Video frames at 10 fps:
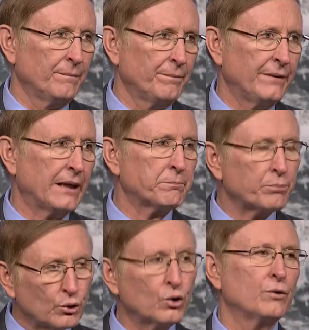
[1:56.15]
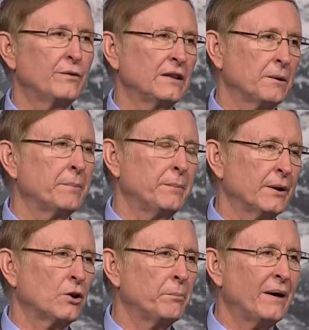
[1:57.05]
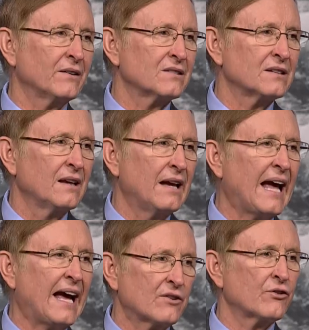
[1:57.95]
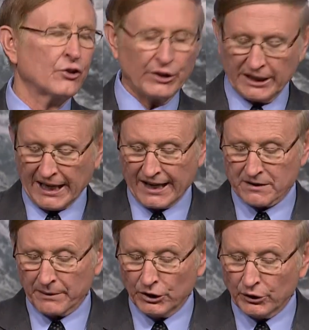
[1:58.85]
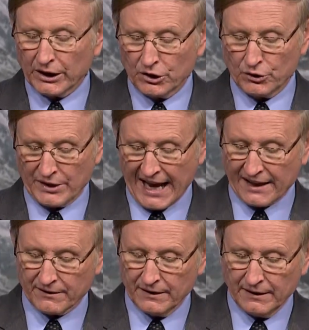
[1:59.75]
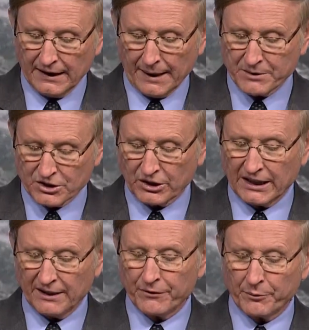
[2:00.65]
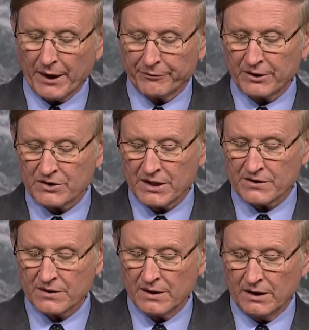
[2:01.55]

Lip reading: that prove that the biblical month has 30 days, but you can do that. I'm just going to give the references.